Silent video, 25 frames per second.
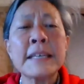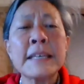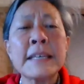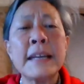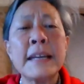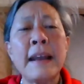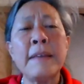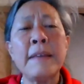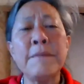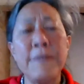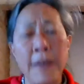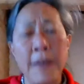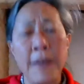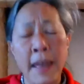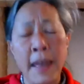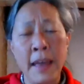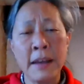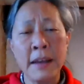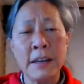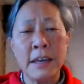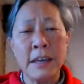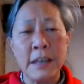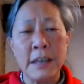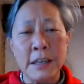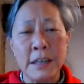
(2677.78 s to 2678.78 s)
an
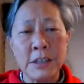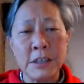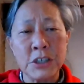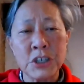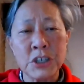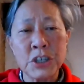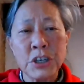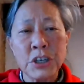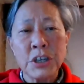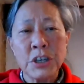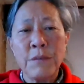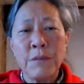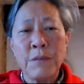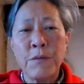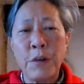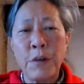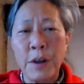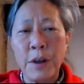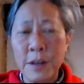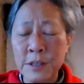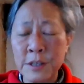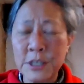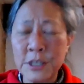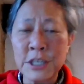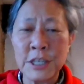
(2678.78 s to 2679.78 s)
advantage, for
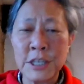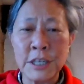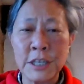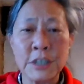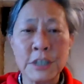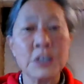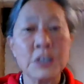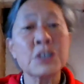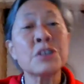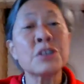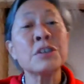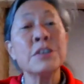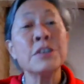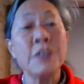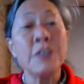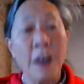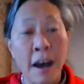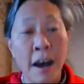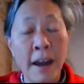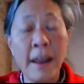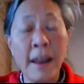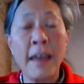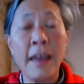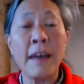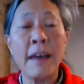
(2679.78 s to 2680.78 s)
instance, to
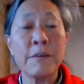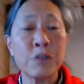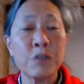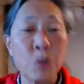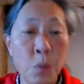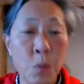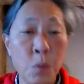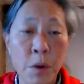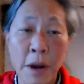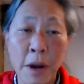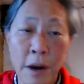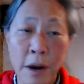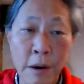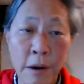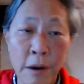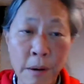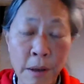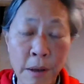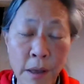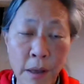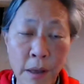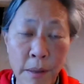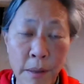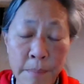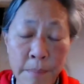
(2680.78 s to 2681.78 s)
not have to wear
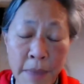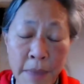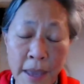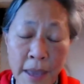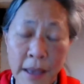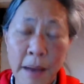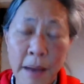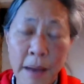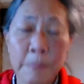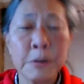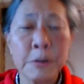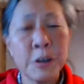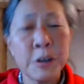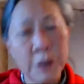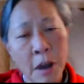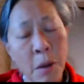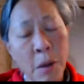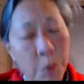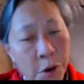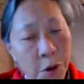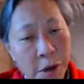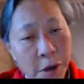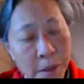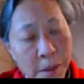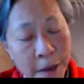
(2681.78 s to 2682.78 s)
makeup, to not
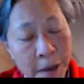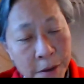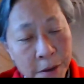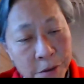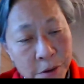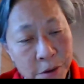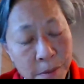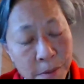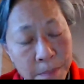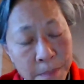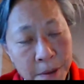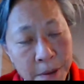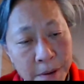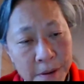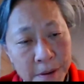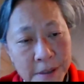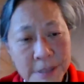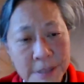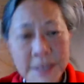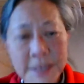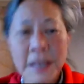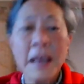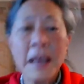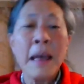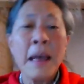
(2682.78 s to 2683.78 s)
worry about your
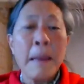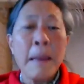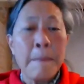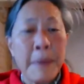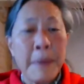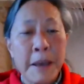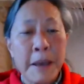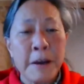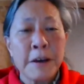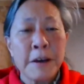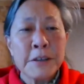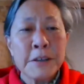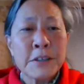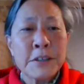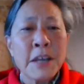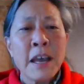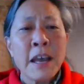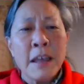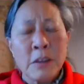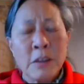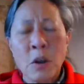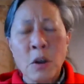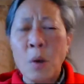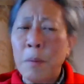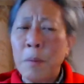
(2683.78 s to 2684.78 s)
appearance, because
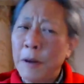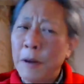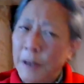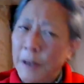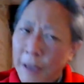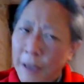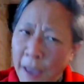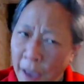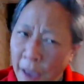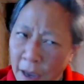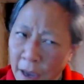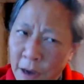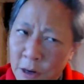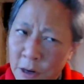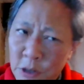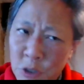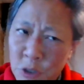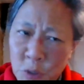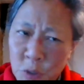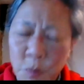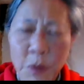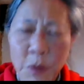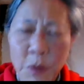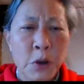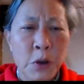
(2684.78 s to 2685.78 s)
nobody
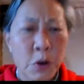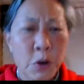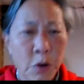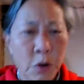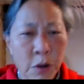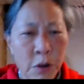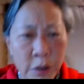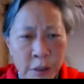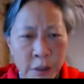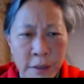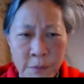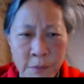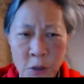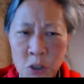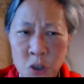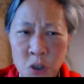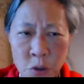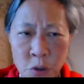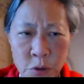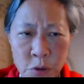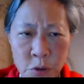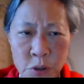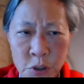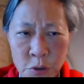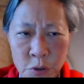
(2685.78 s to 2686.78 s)
cares whether your cleavage
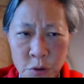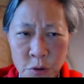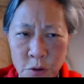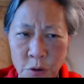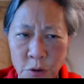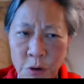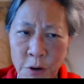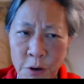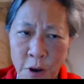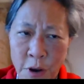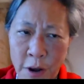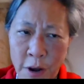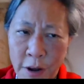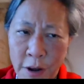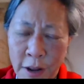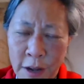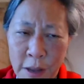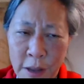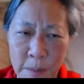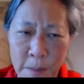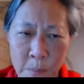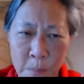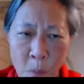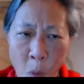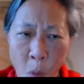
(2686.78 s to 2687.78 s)
looks good or not anymore.